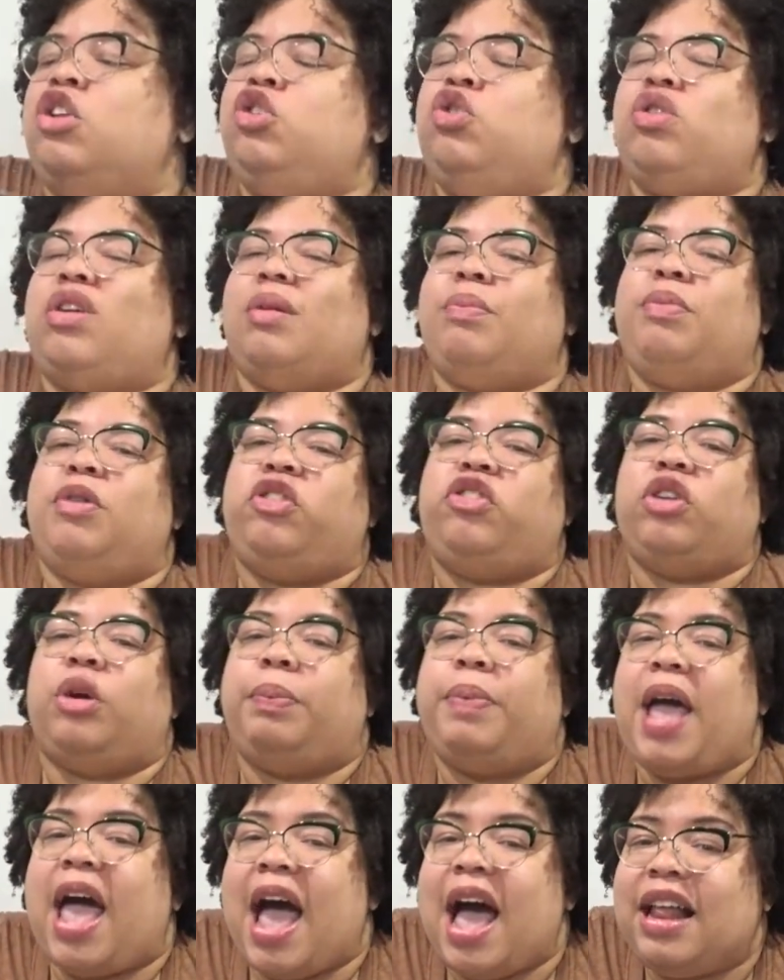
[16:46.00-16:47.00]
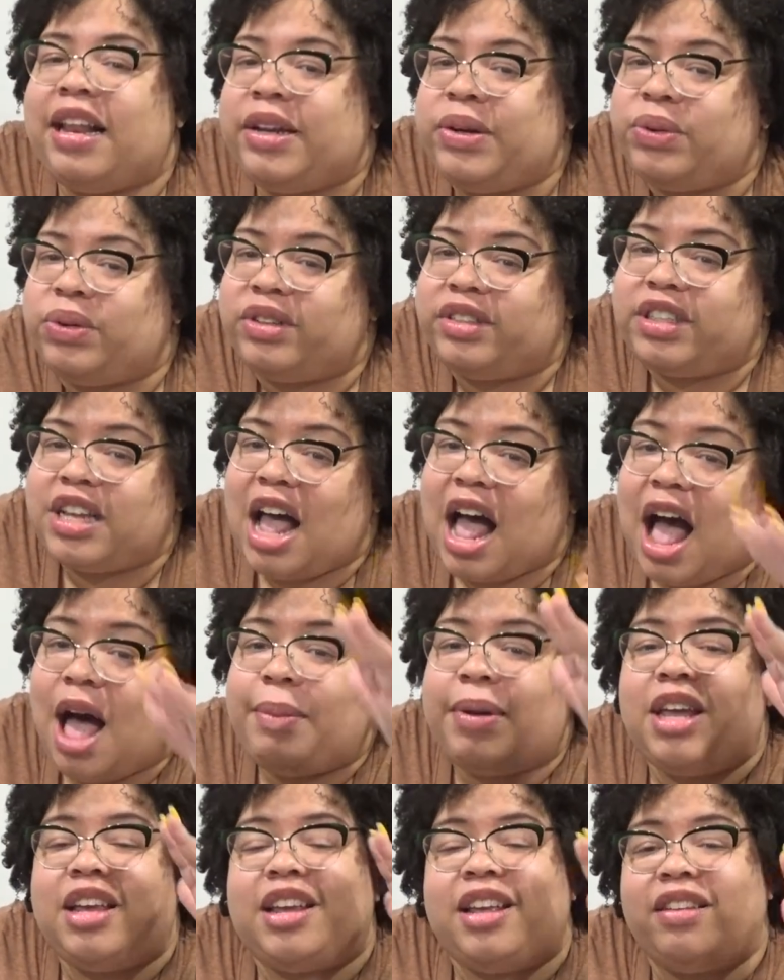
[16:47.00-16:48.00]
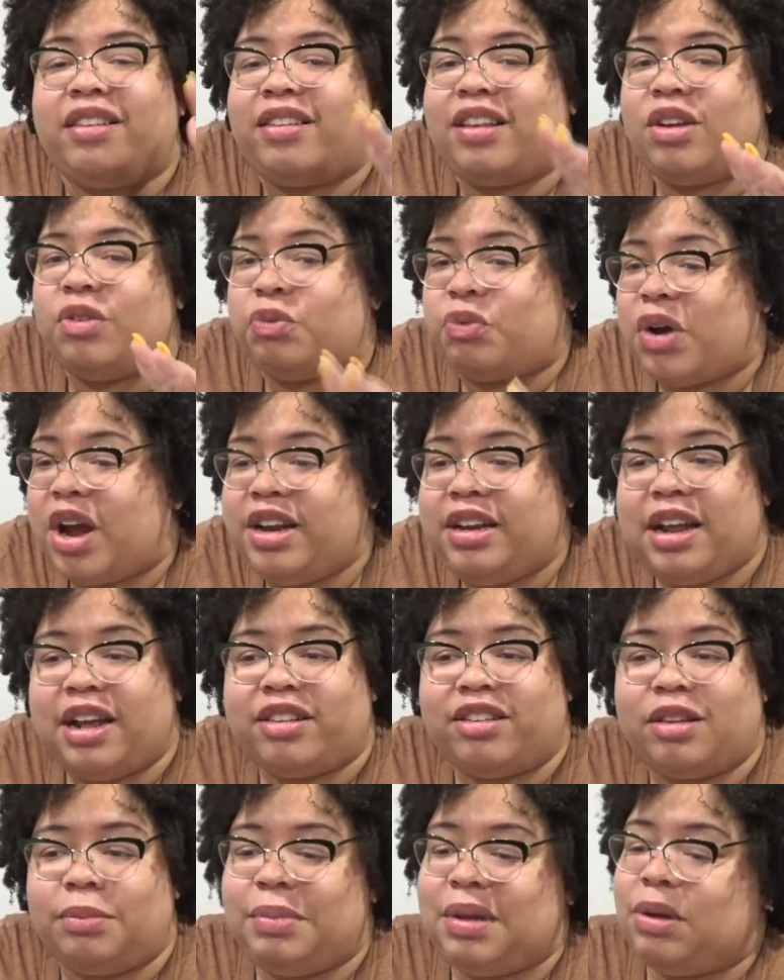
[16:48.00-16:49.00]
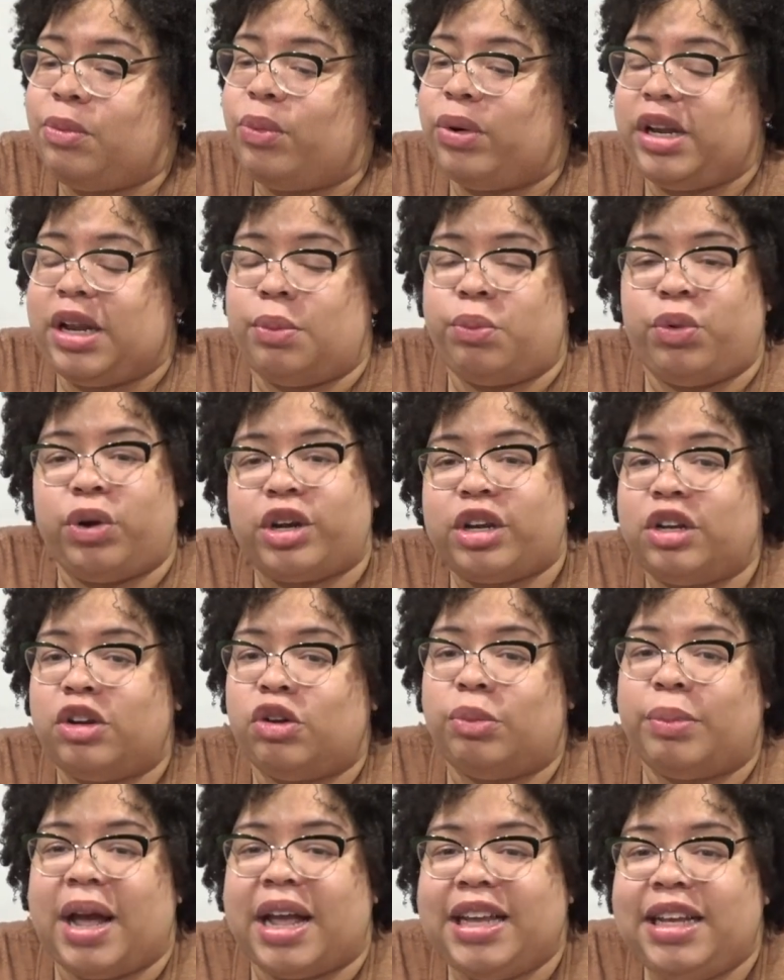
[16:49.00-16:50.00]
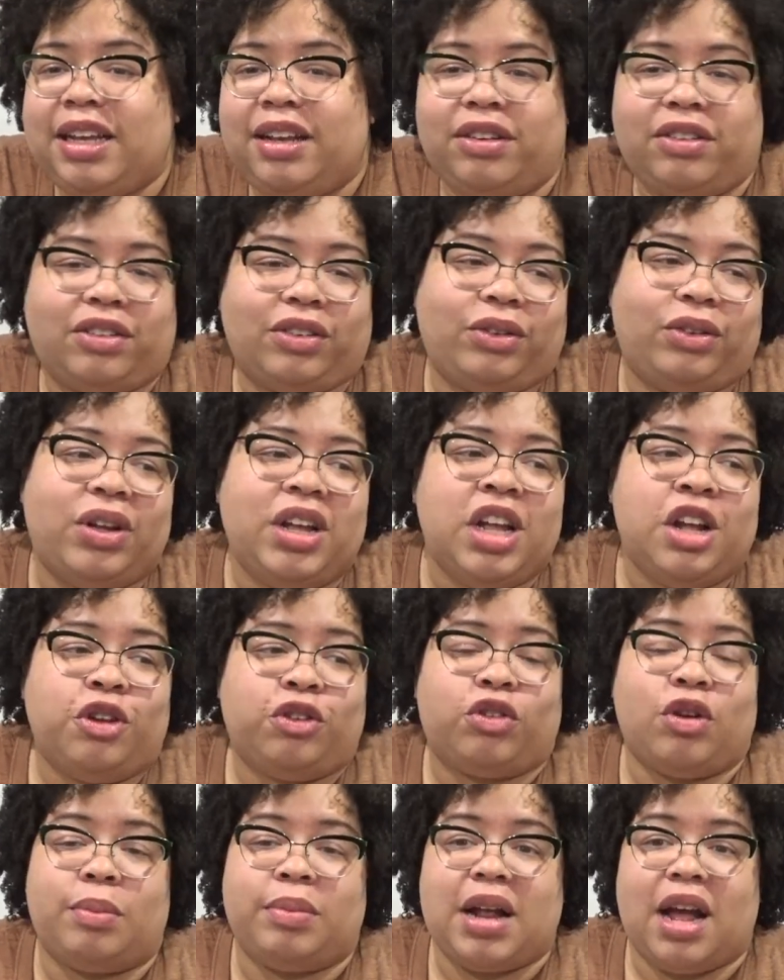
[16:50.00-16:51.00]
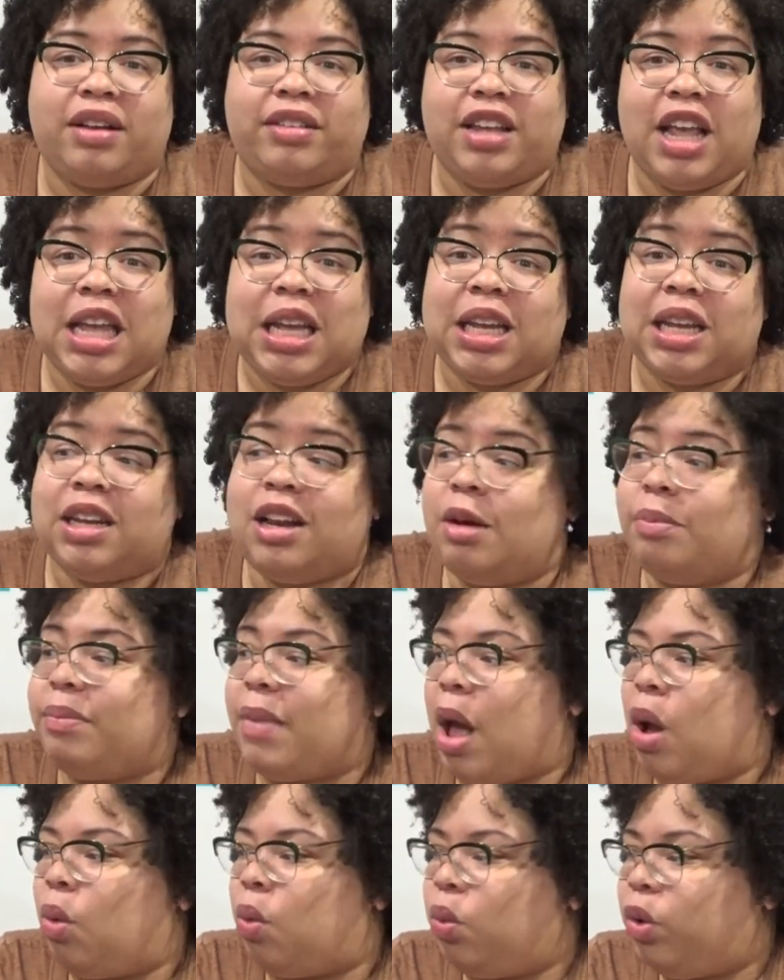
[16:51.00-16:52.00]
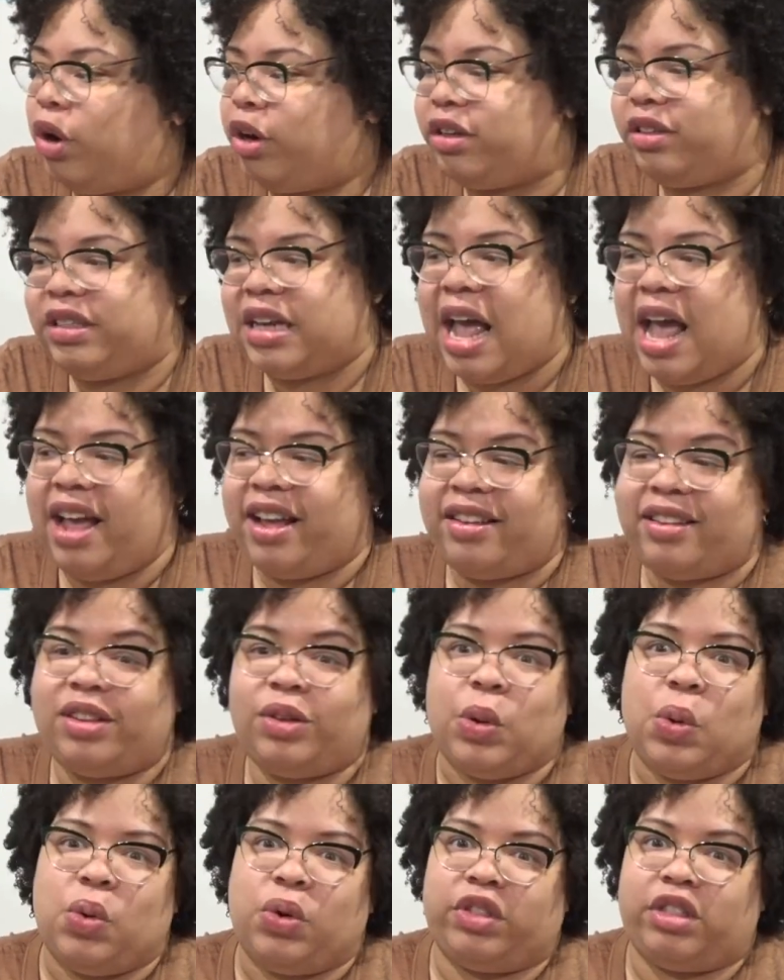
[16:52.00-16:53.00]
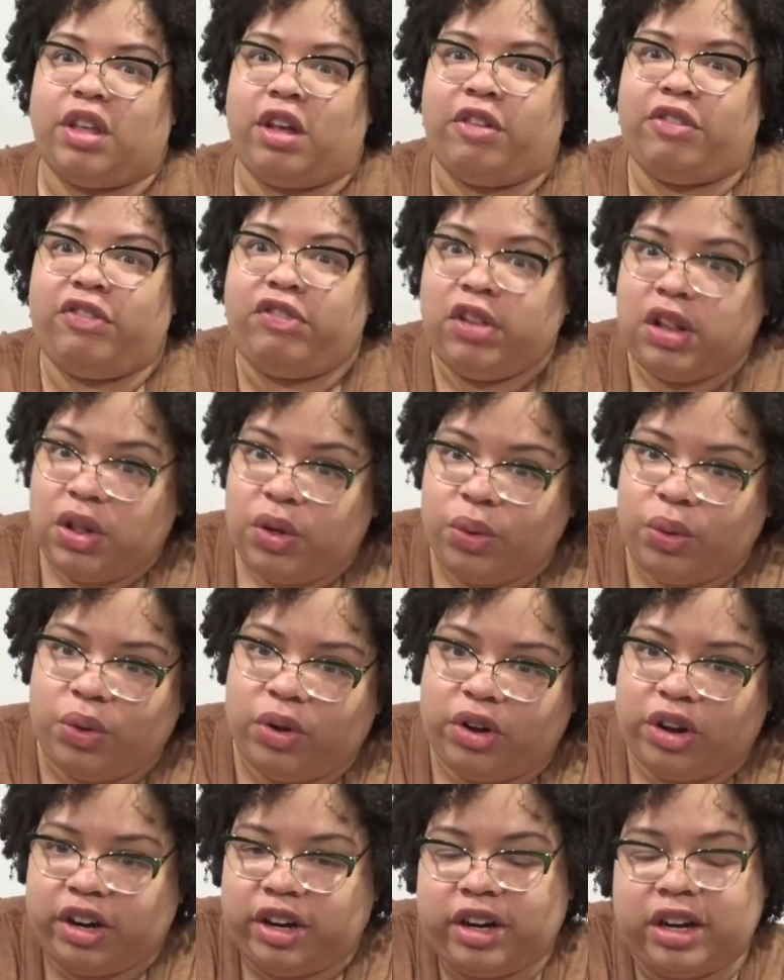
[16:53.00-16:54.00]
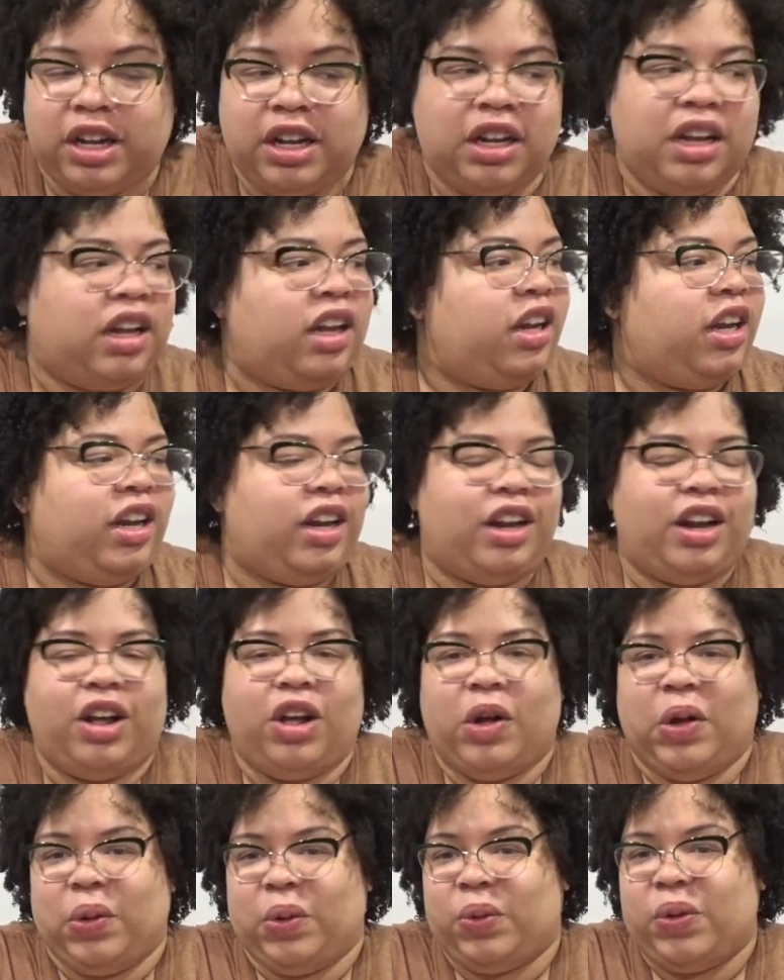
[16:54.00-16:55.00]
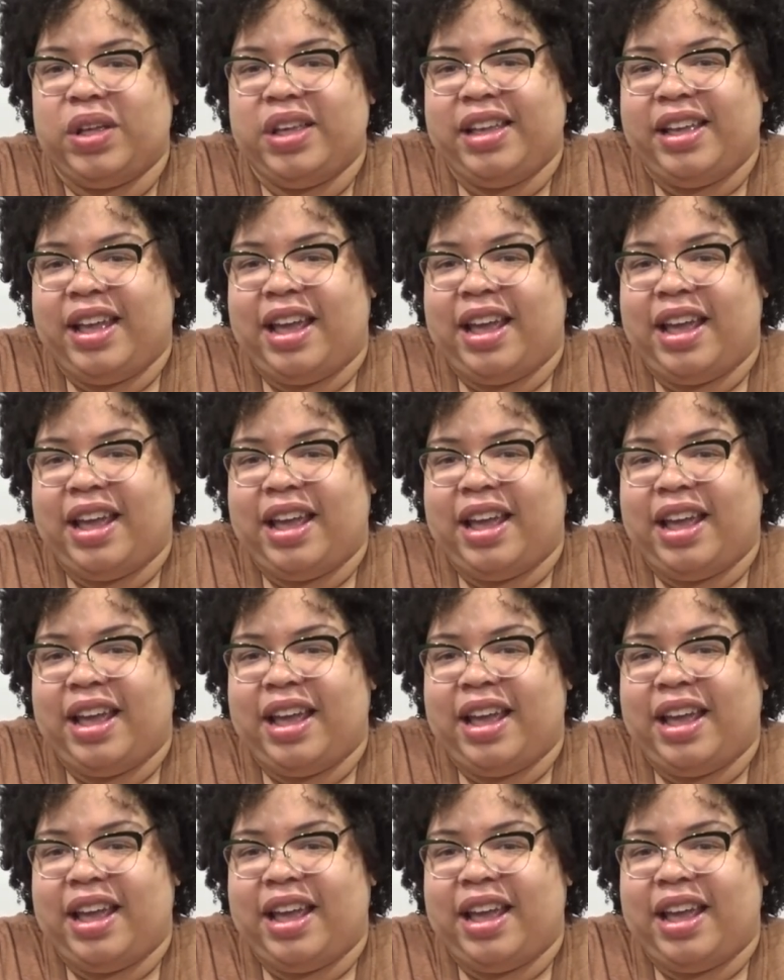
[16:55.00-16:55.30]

You can put your palette on top. It can sit right next to me when I'm working on my easel, so I'm not taking up my work desk or the floor, you know.